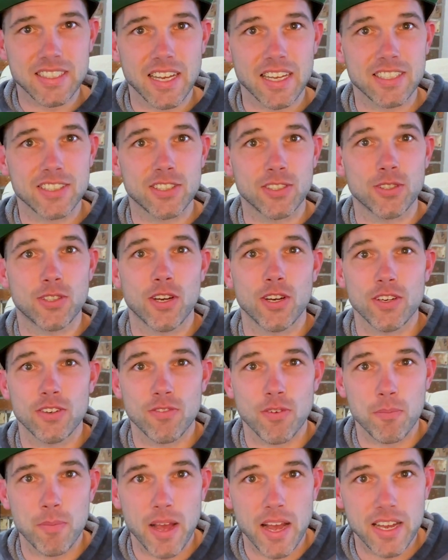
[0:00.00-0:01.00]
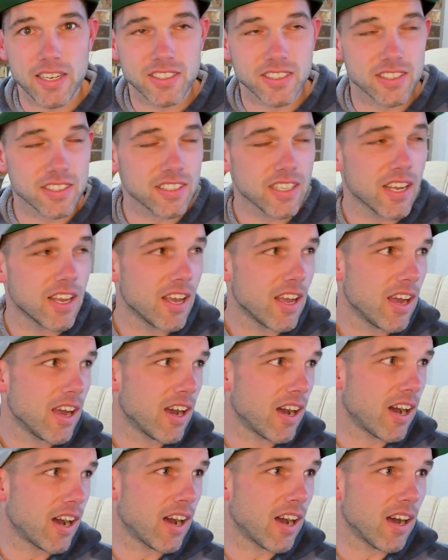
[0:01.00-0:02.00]
as you could have imagined.
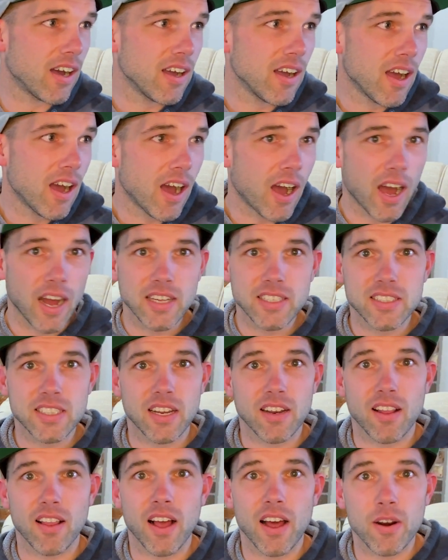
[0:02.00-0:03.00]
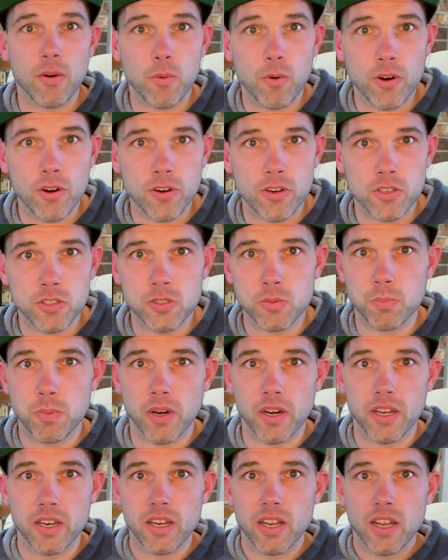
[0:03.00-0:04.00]
I said a lot of words,
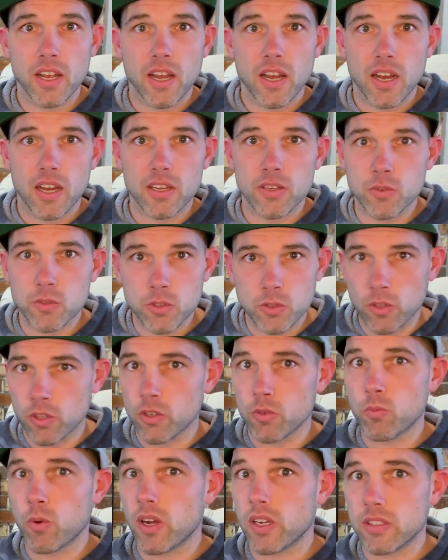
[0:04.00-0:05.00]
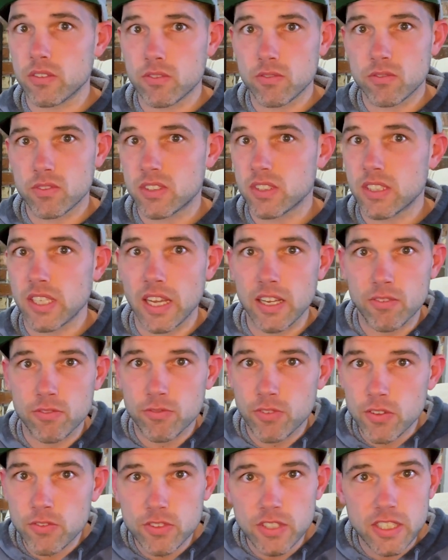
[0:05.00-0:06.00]
but you learned 10,
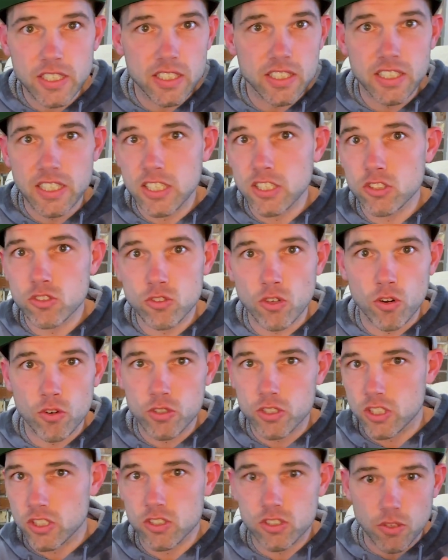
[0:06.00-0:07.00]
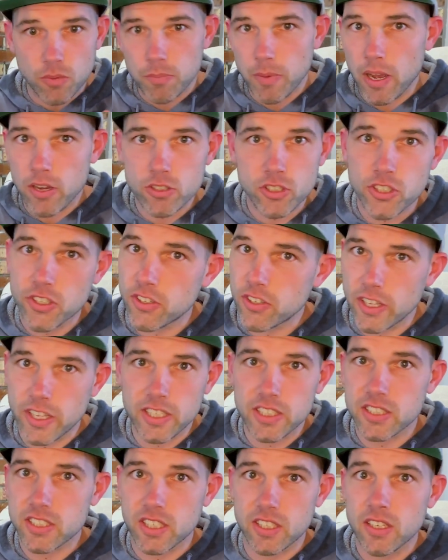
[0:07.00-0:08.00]
15 keystrokes and some mouse
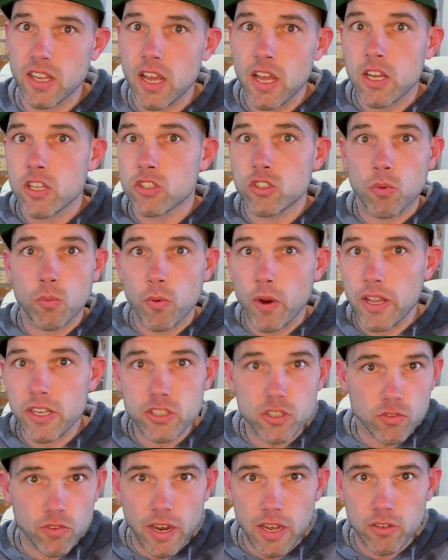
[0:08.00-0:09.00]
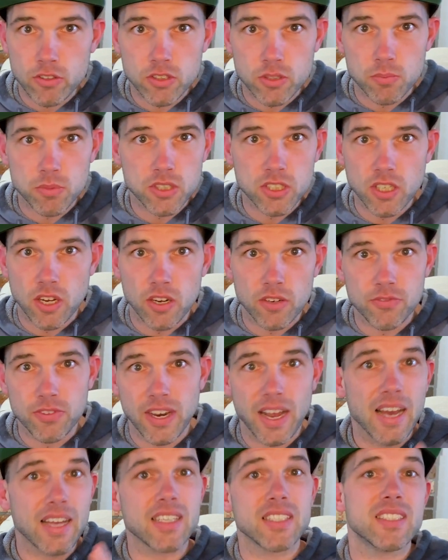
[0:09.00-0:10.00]
clicks and some ways around some stuff and
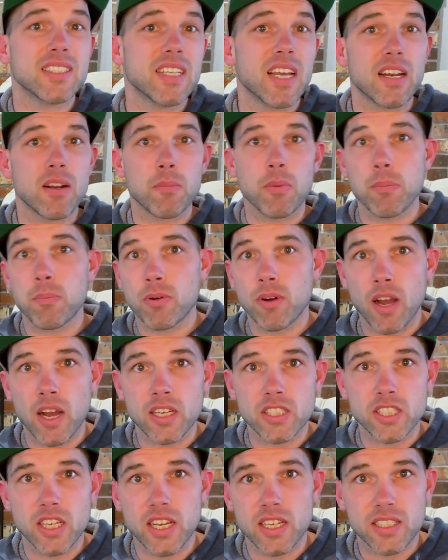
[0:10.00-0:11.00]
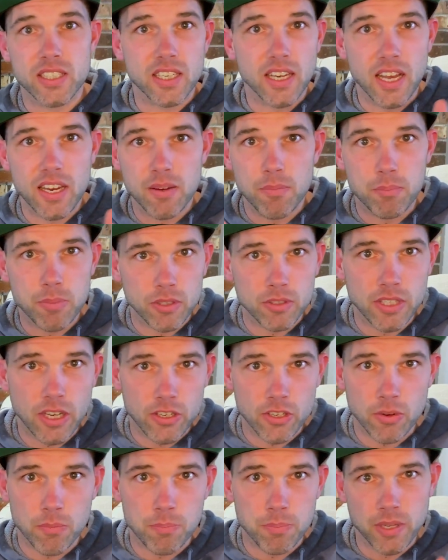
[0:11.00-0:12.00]
how to set up a project and how to build out
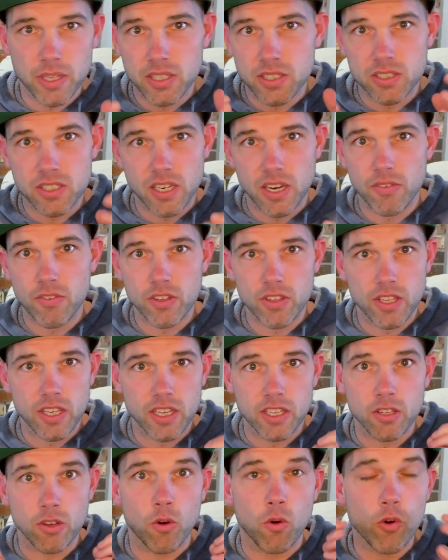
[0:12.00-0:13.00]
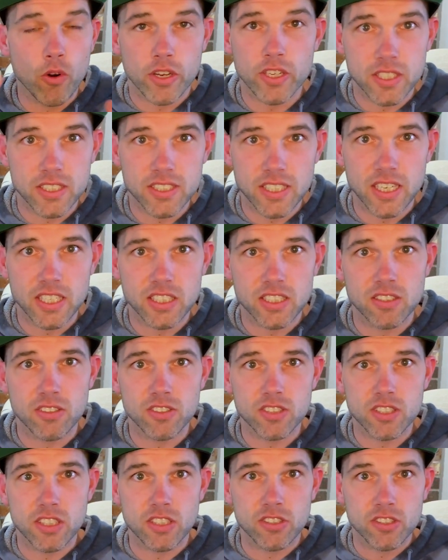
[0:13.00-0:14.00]
your bins and everything and the organizational
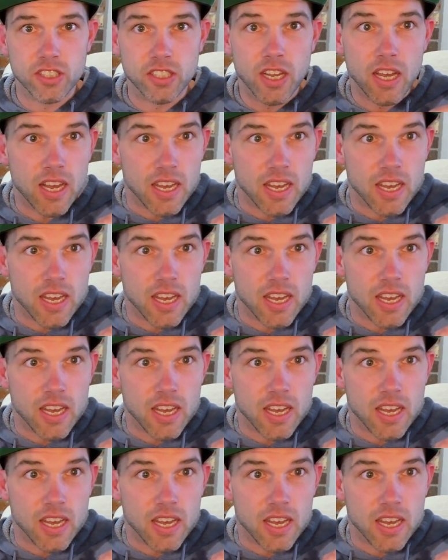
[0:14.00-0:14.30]
skills and